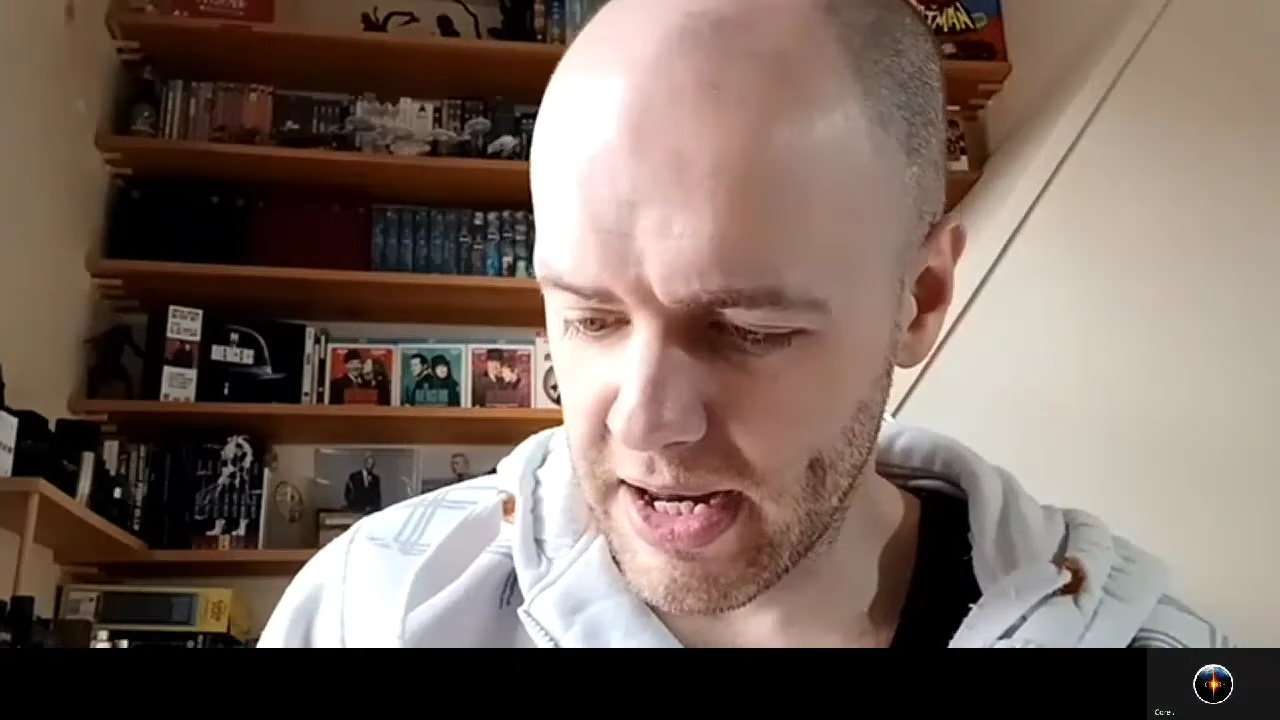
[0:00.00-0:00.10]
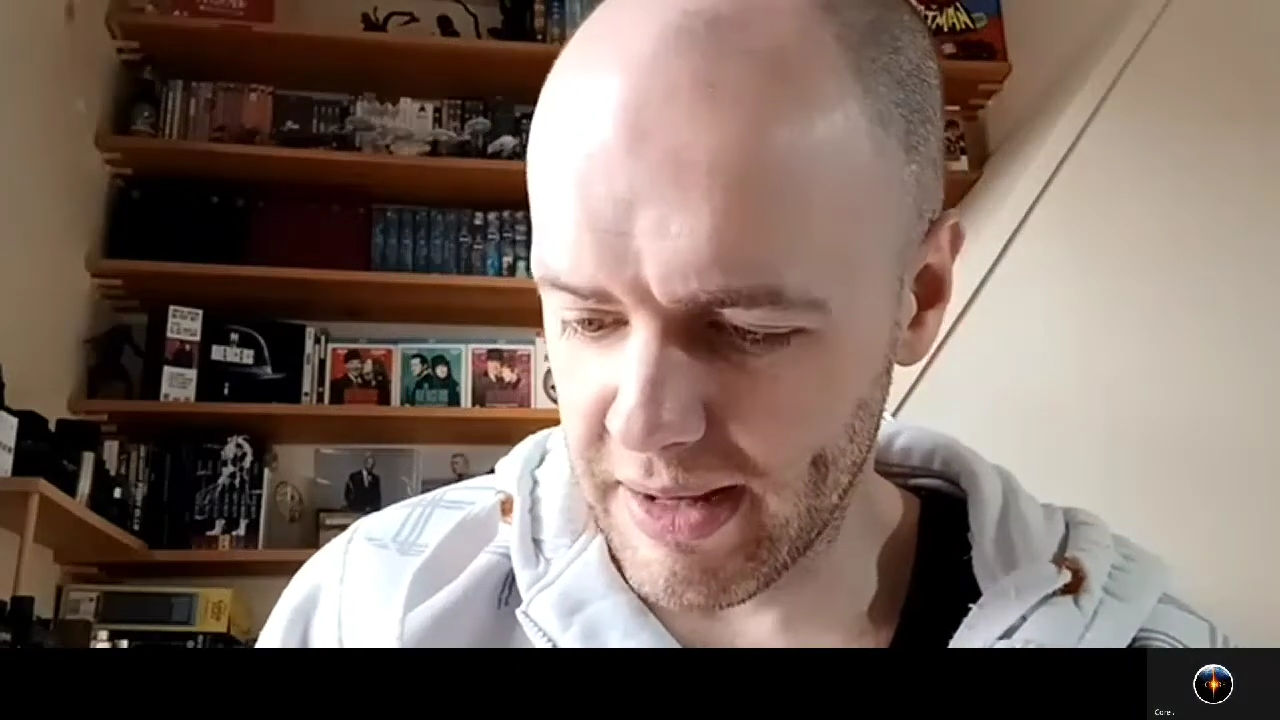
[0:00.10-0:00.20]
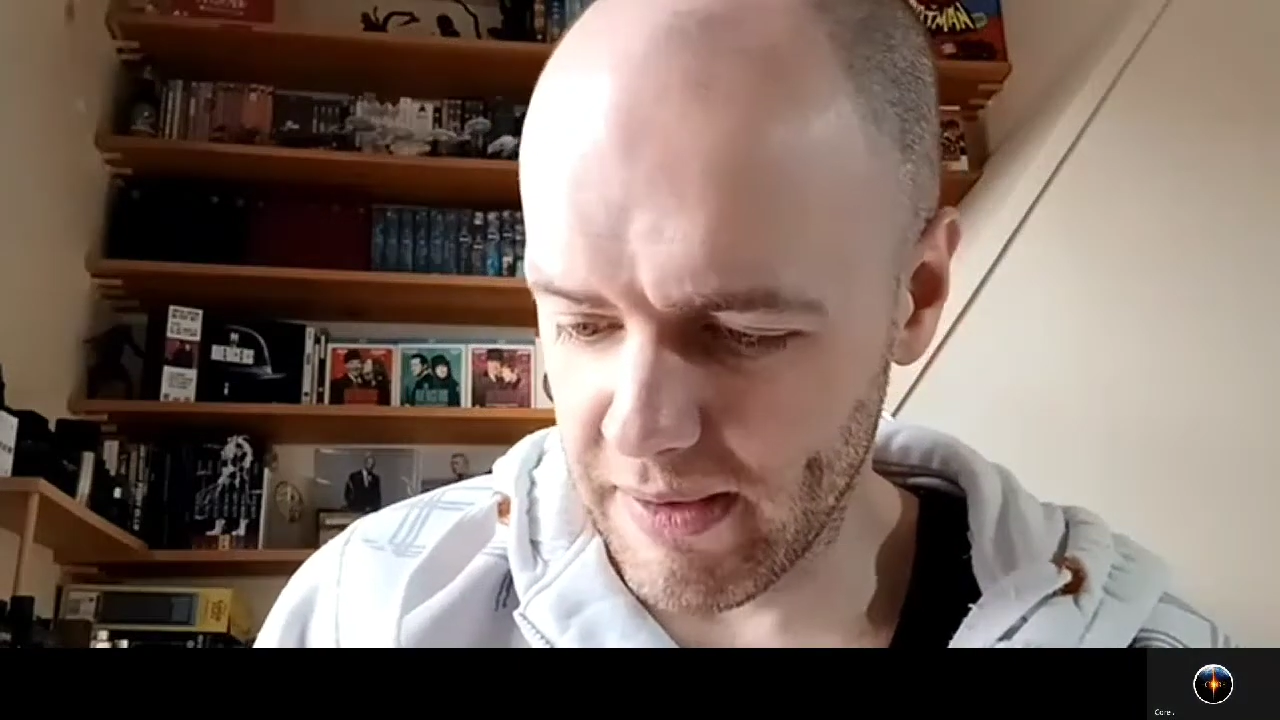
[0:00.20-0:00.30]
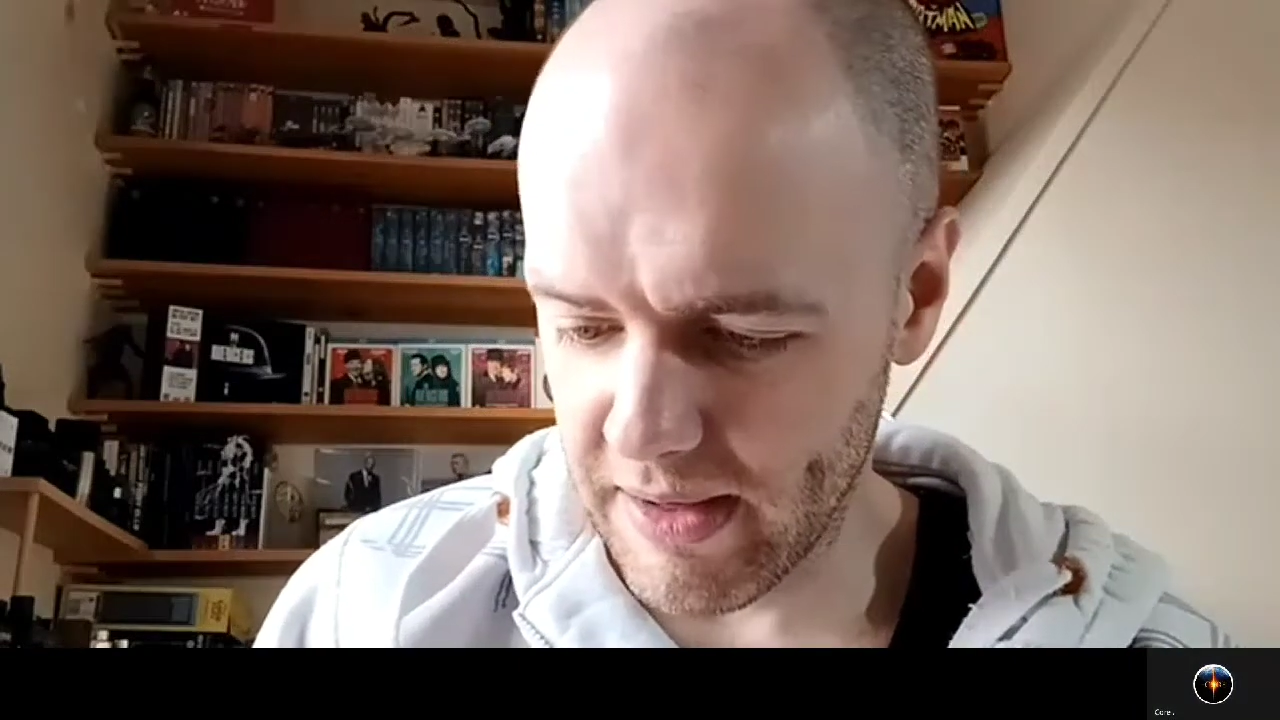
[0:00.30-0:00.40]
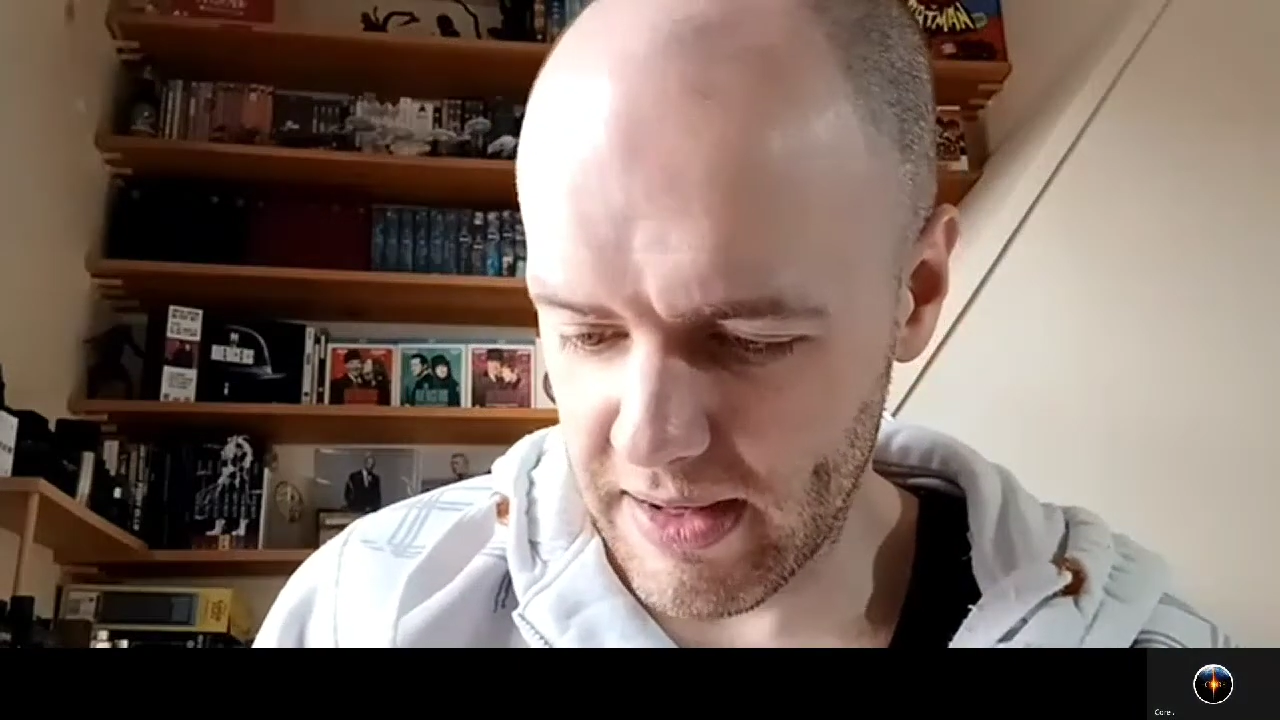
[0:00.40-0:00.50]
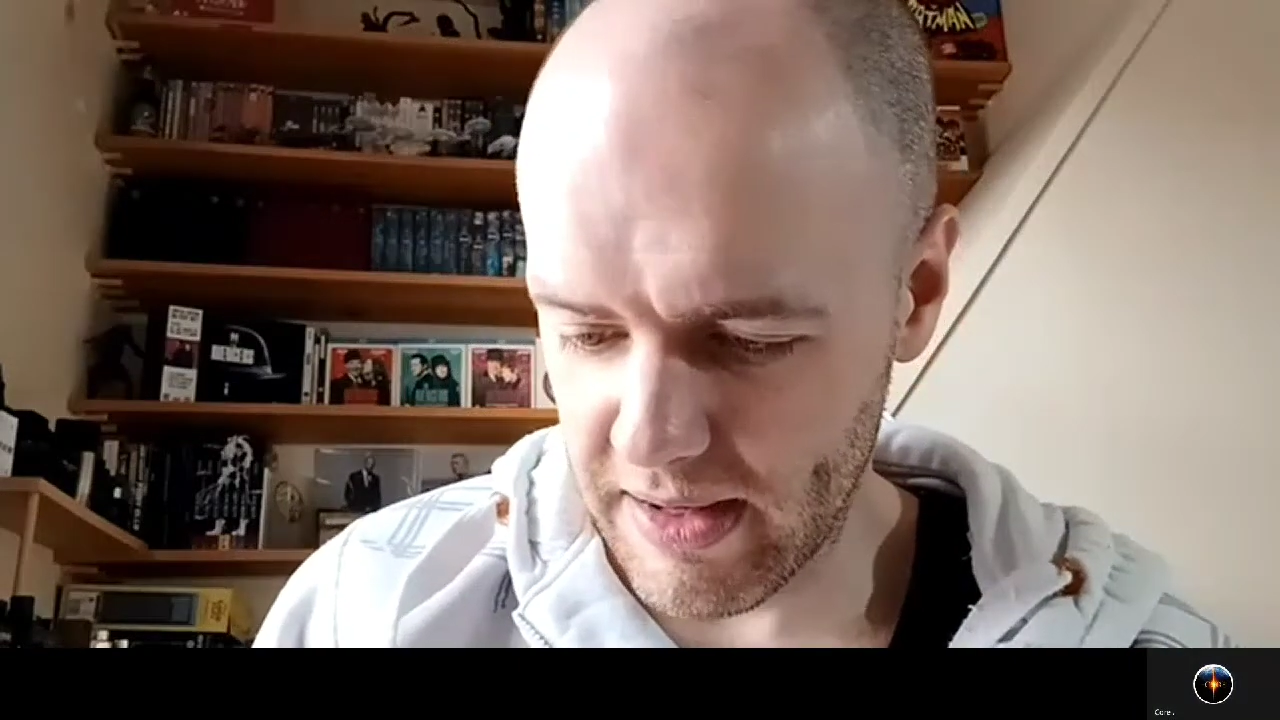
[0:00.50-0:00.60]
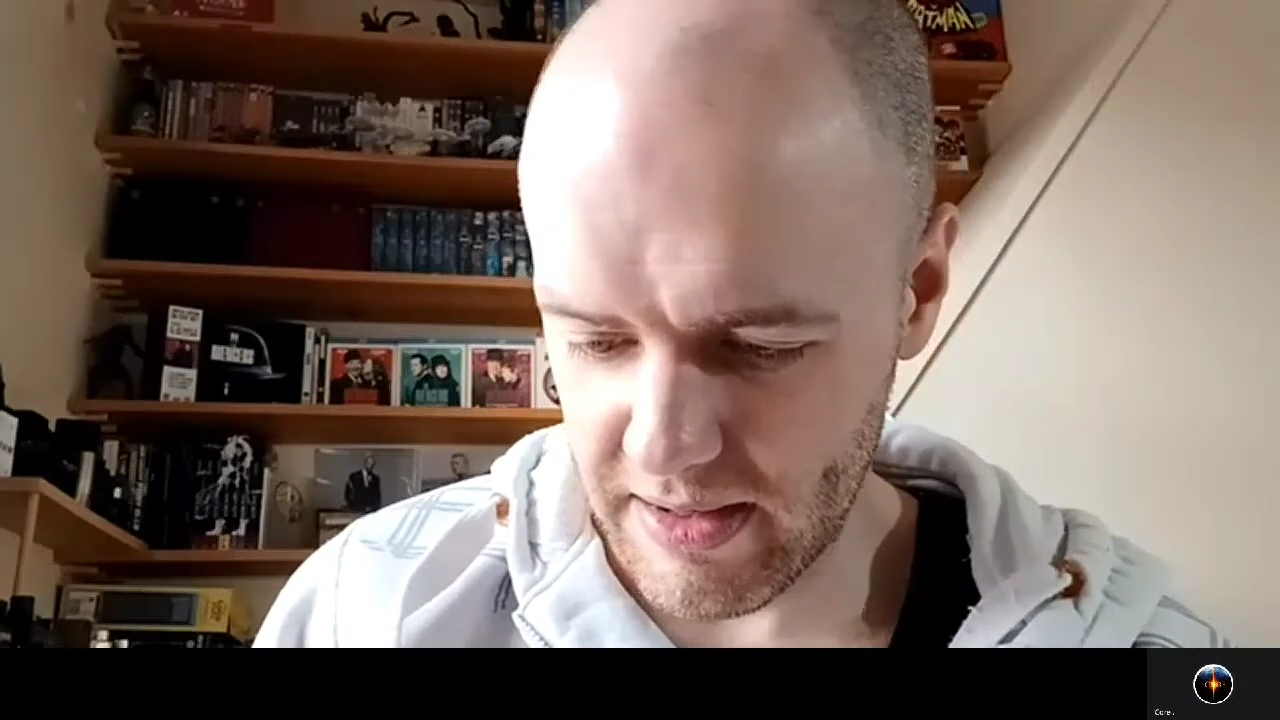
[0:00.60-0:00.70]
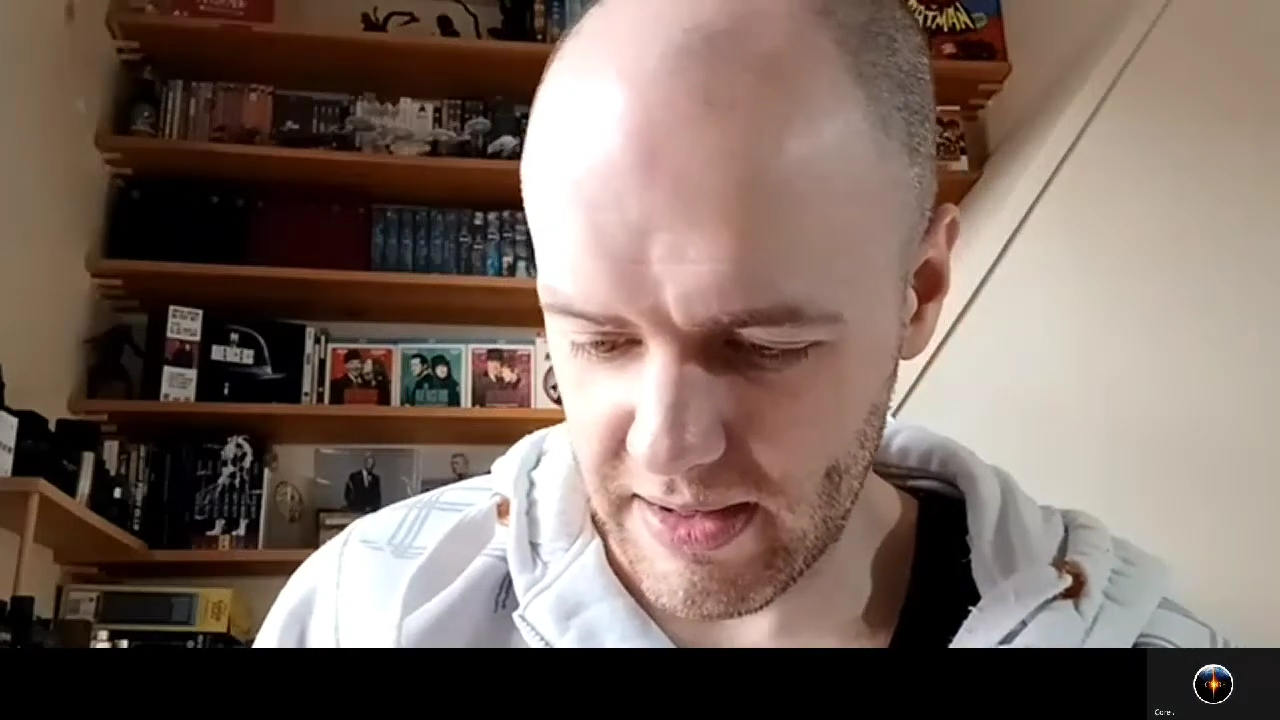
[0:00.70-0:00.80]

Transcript: anyway.